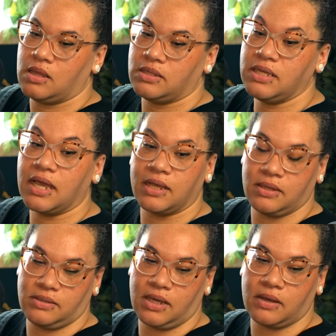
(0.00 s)
Yeah.
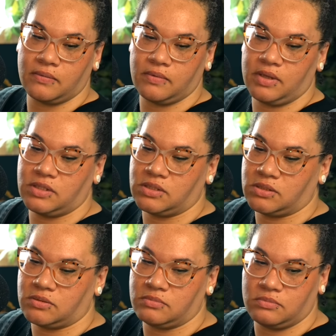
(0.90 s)
Yeah.
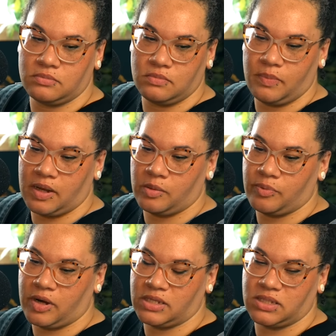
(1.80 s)
It's better
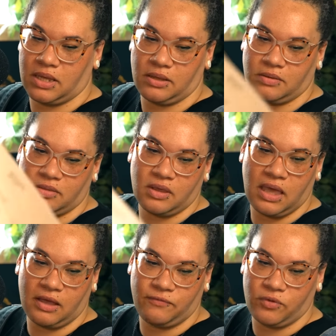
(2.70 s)
price. I The
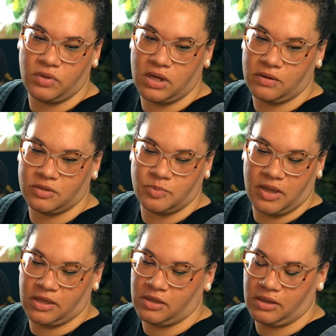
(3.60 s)
cat food that I was
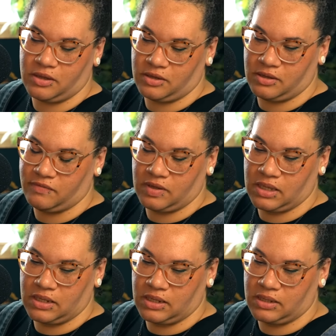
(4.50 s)
buying, yeah, I couldn't even get